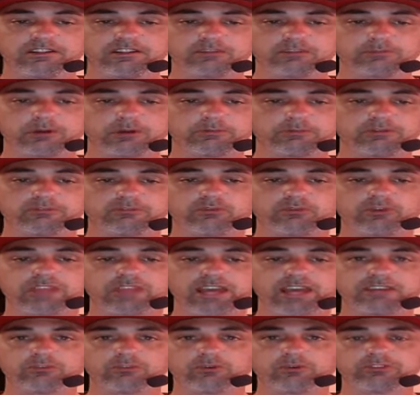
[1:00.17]
But before
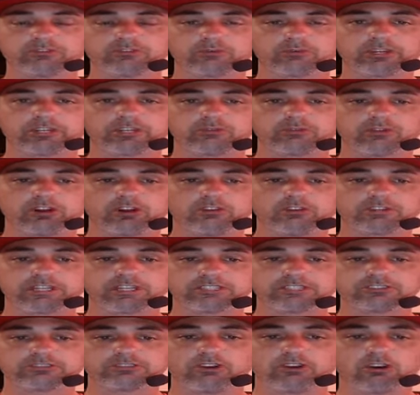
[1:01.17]
that, he won 3 in a row
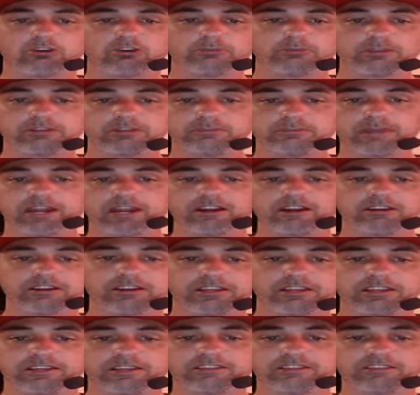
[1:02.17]
against Dalby,
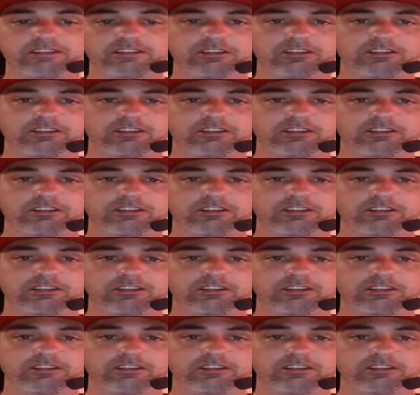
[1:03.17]
Perry, and